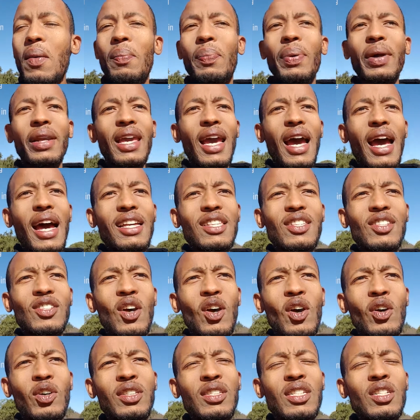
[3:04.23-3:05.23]
But yeah,
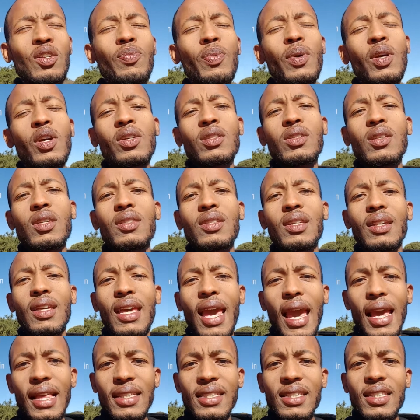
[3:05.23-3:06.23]
so just because it's
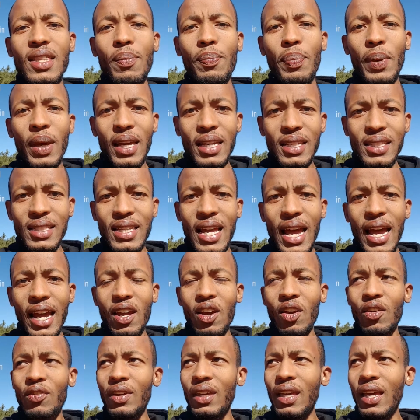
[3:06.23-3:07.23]
against the biggest stack
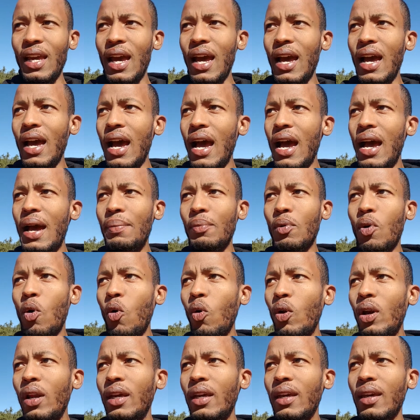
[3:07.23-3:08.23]
over here,
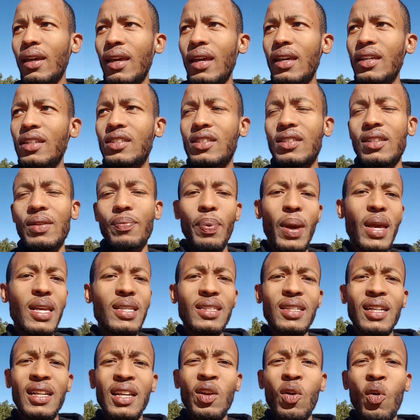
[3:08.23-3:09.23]
calling is
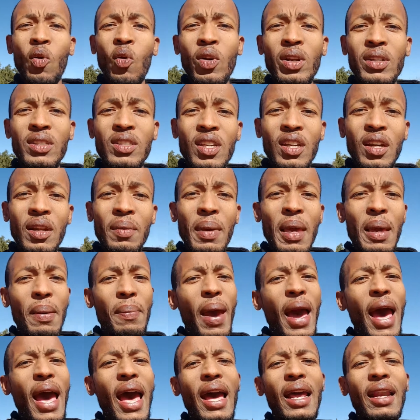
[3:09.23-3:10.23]
basically always going to be
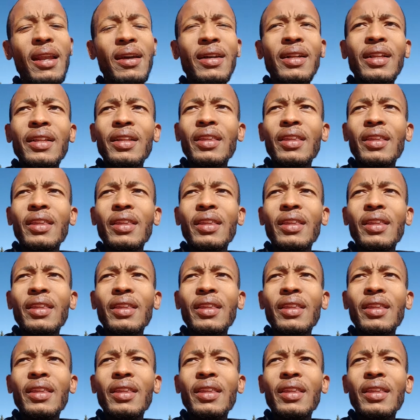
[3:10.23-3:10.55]
bad,